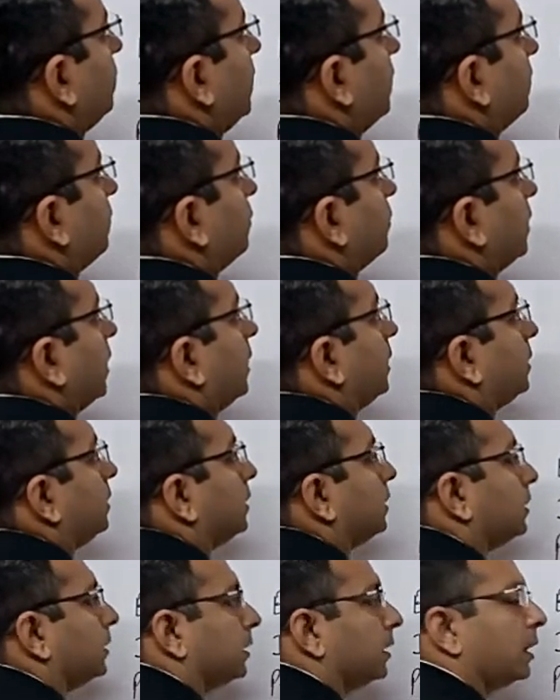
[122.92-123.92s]
have to write
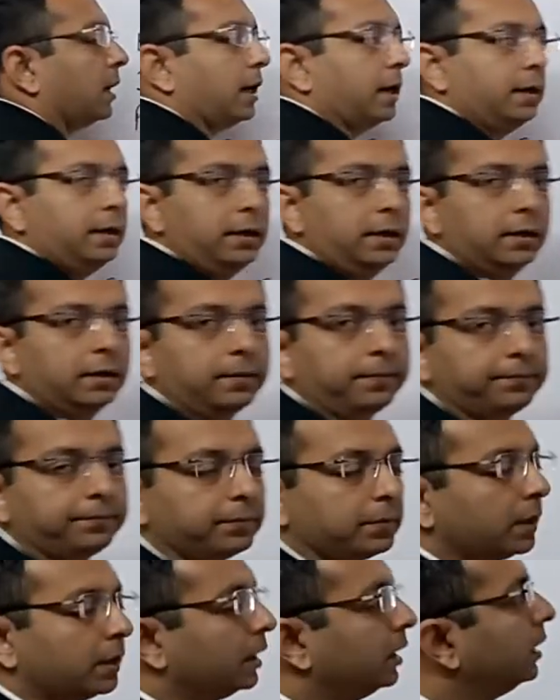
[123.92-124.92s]
I here.
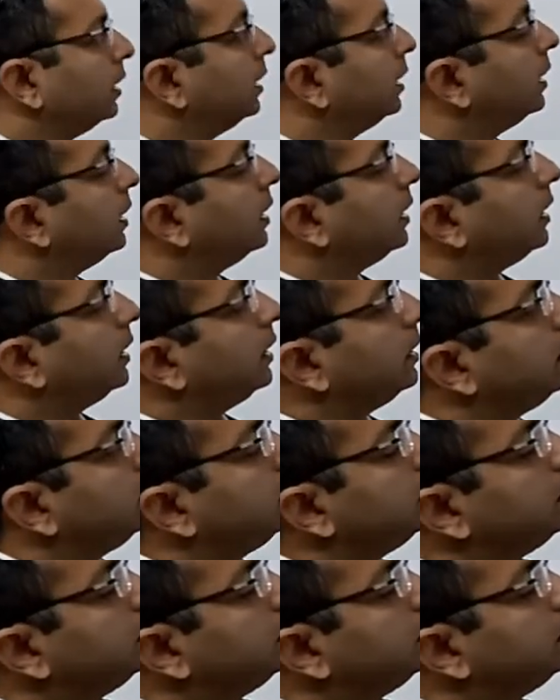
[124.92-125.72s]
And